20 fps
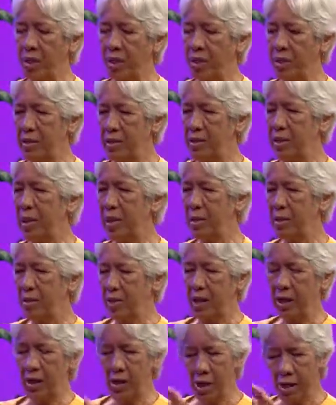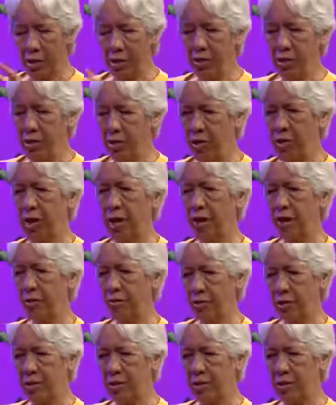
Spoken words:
It's that other thing,